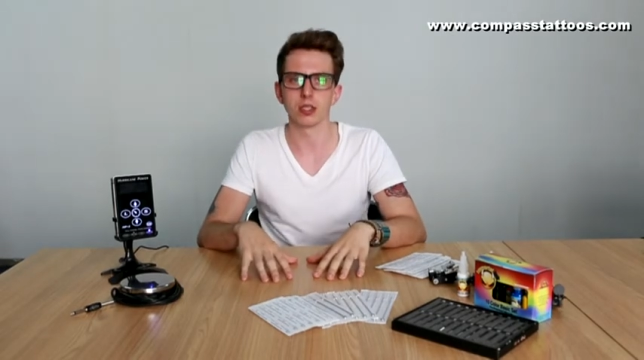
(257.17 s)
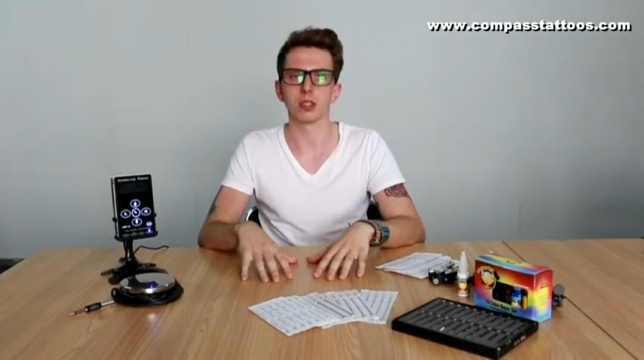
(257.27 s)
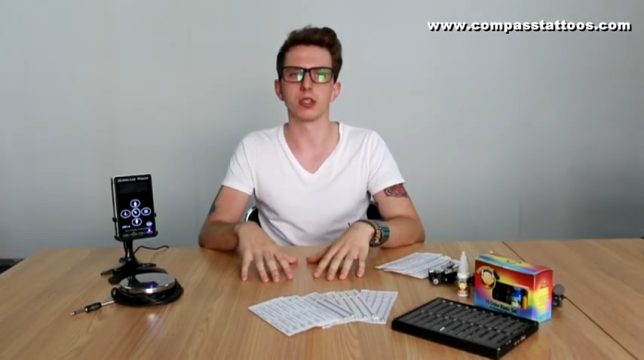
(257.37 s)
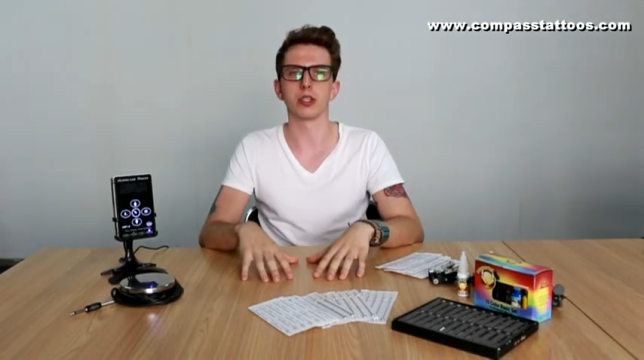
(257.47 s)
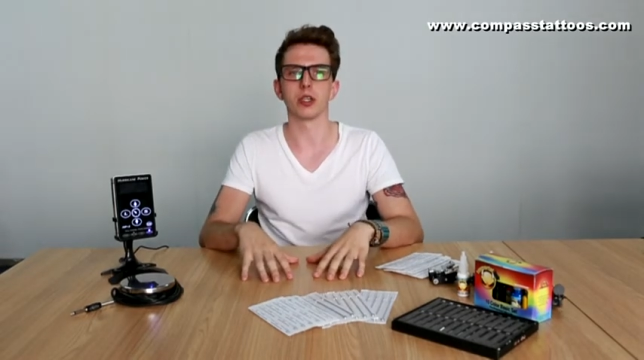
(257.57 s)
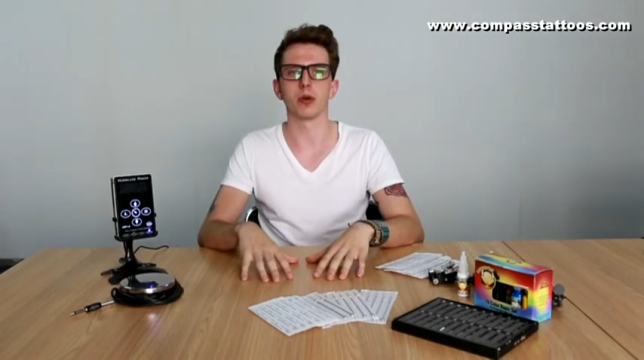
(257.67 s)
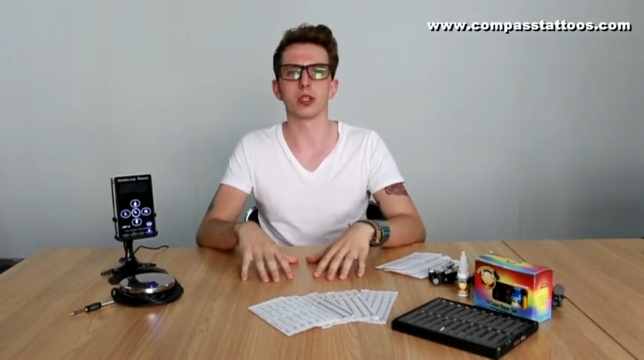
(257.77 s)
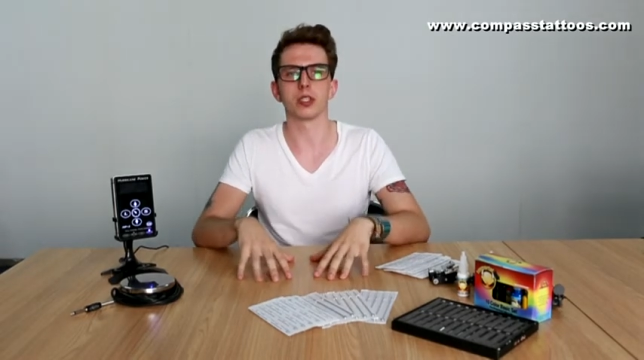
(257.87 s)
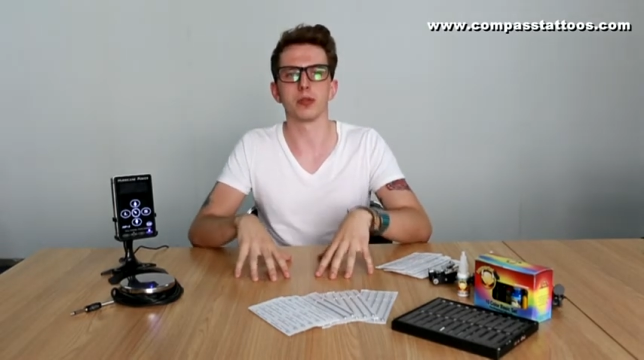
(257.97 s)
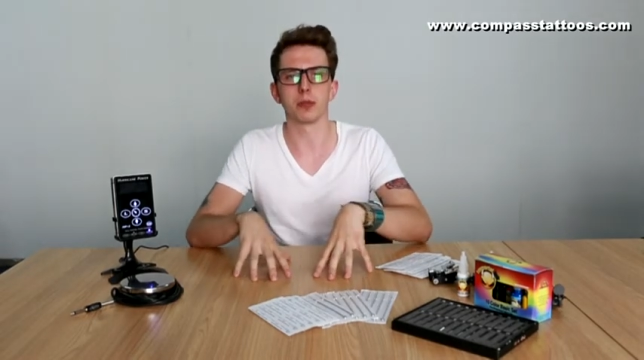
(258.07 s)
So you
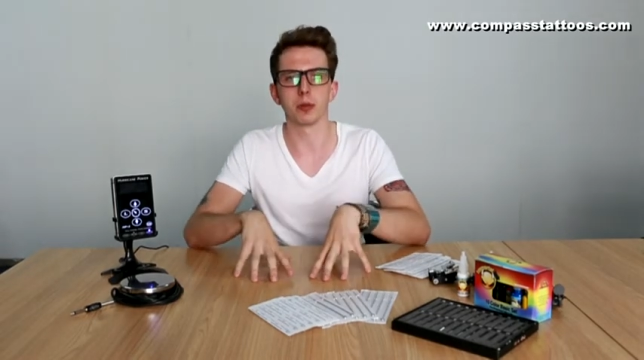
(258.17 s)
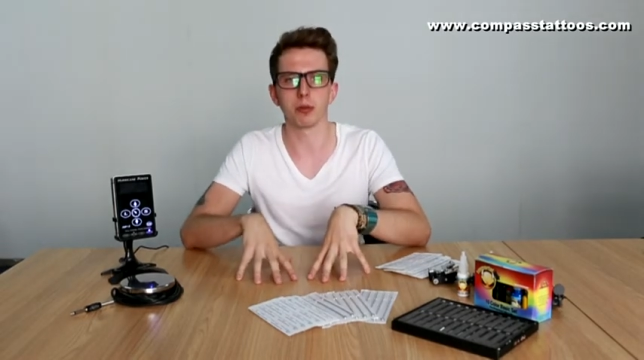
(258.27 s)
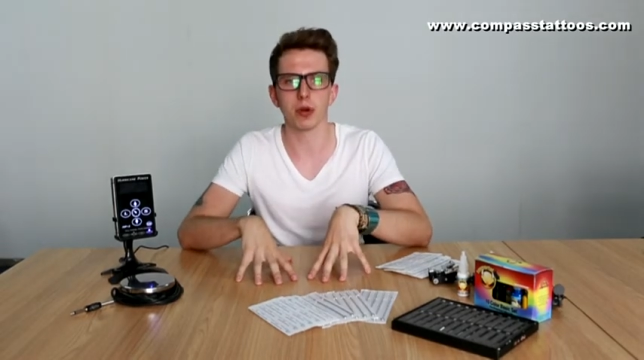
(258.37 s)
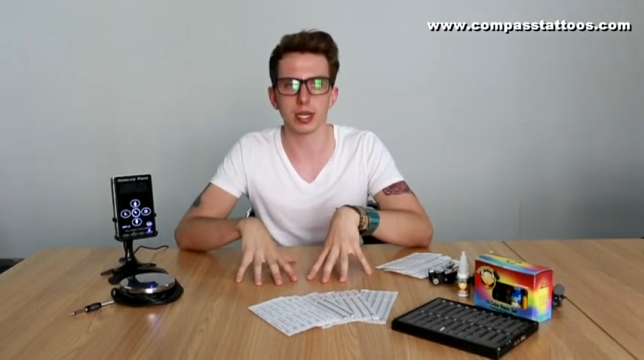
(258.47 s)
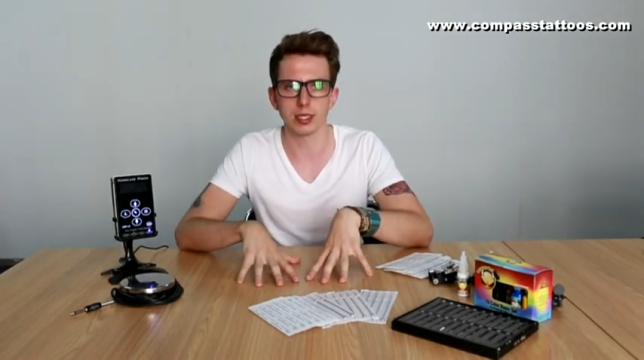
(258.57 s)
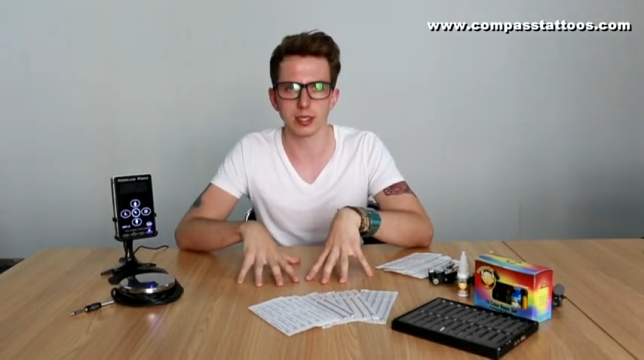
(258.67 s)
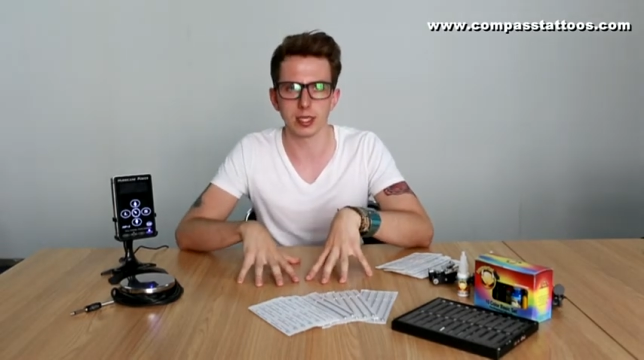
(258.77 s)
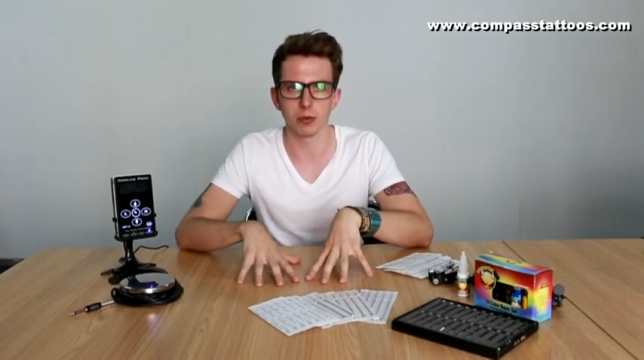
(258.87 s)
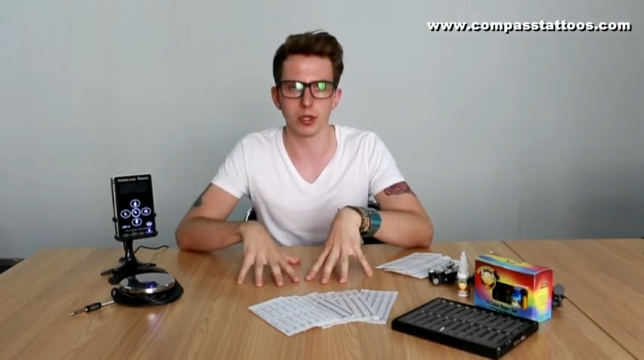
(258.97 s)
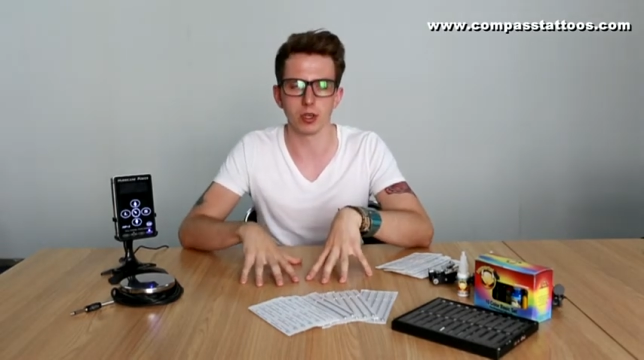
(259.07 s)
want to be
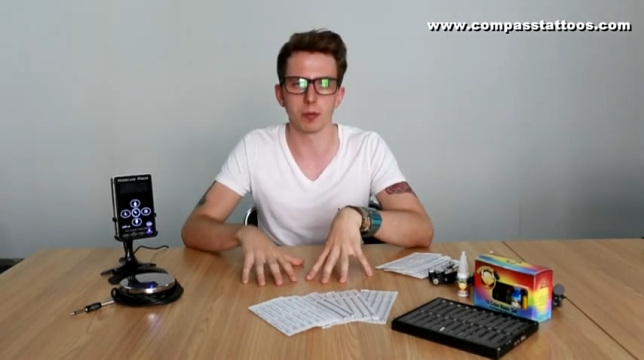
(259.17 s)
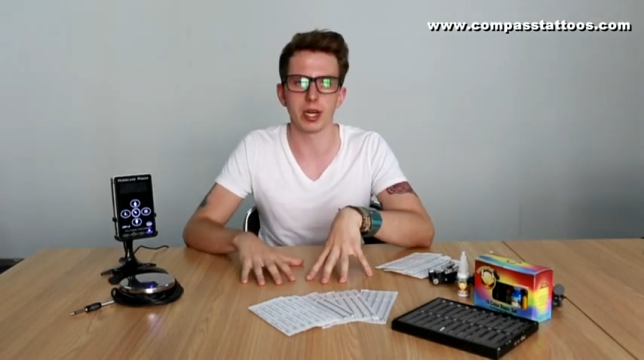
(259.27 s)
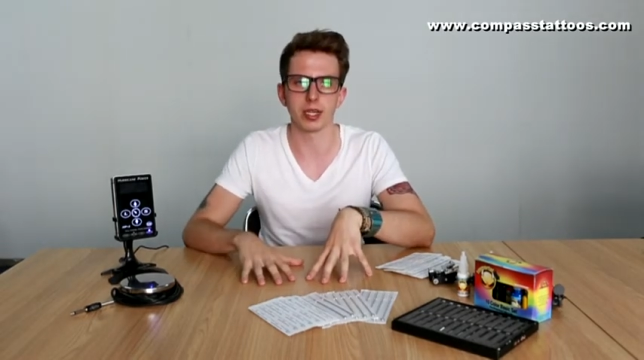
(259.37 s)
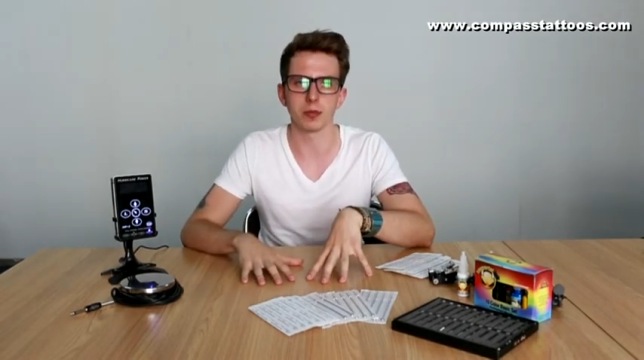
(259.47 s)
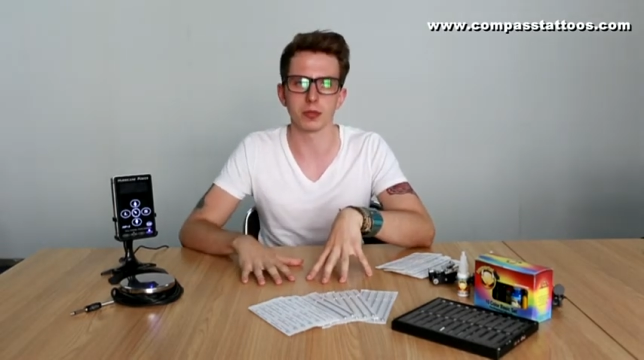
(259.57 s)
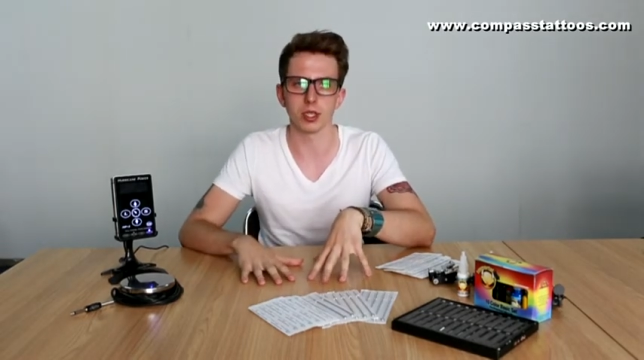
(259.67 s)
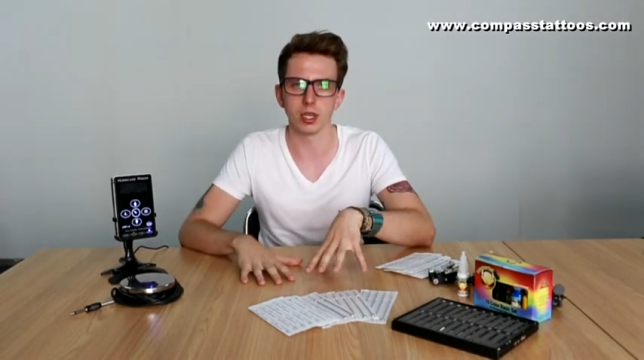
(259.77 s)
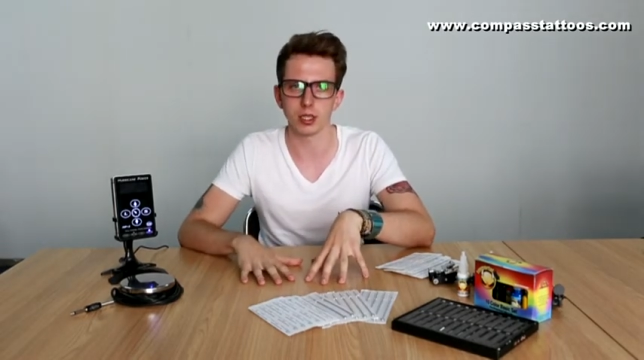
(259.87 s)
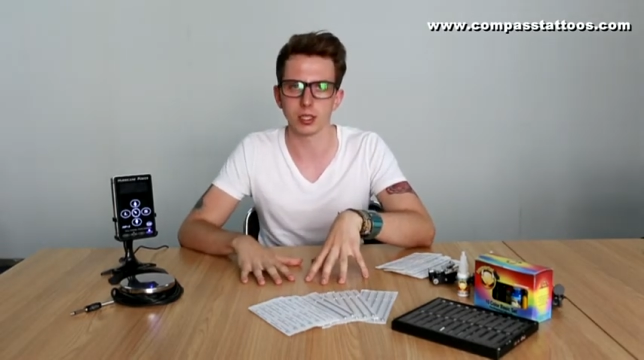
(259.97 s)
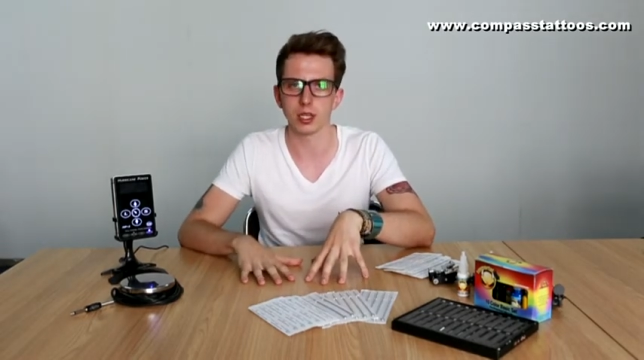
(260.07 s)
practicing with your magnums a
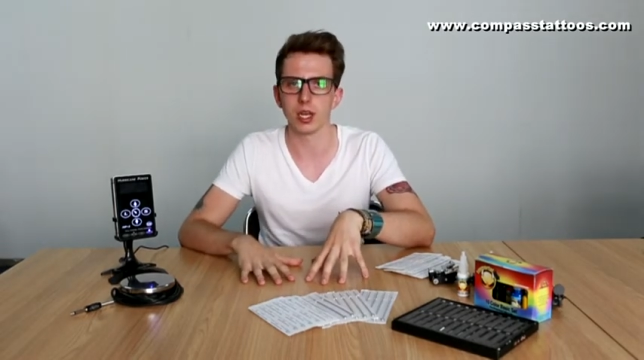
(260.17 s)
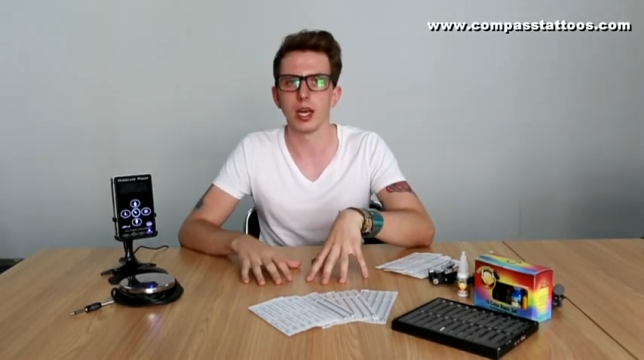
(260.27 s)
lot,